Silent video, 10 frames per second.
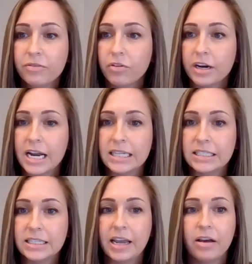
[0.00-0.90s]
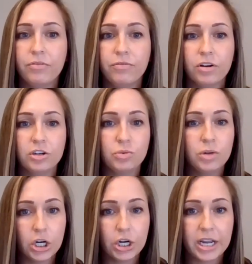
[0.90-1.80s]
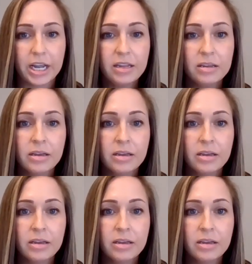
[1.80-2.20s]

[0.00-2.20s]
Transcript: for a nice day of virtual learning.